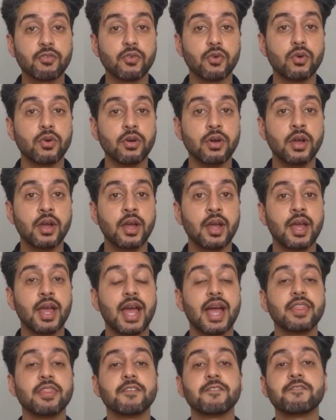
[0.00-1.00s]
for,
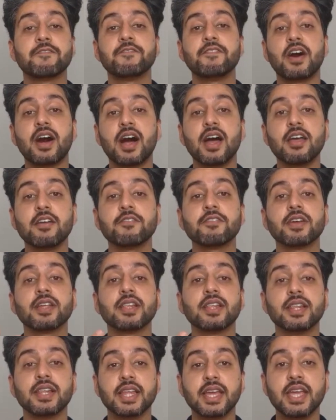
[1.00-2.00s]
and the 5
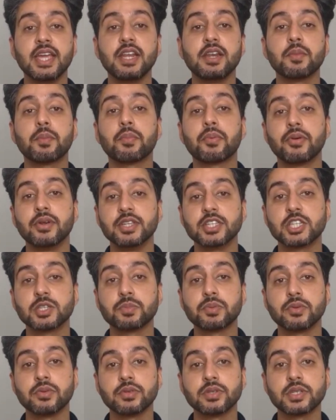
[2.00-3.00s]
lean
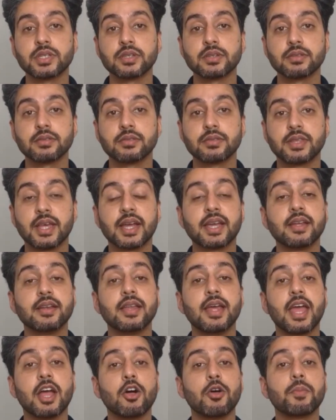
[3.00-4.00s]
principles that can
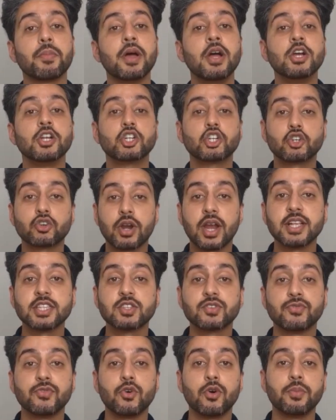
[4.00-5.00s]
help
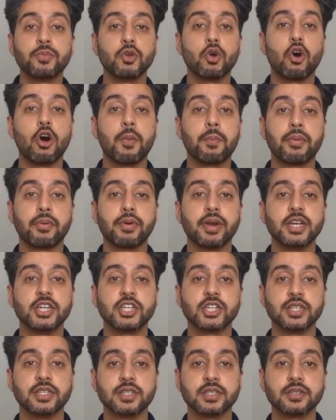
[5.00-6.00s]
transform your
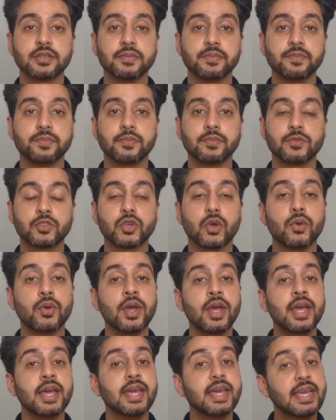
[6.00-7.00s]
operations. So
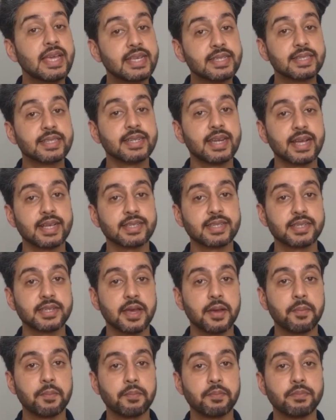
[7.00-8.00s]
here's the next
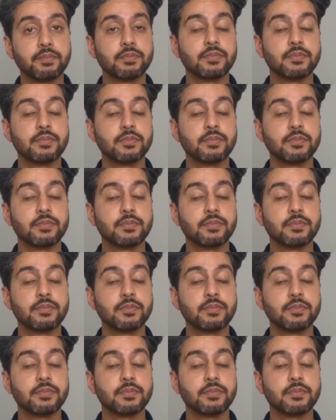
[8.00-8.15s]
step.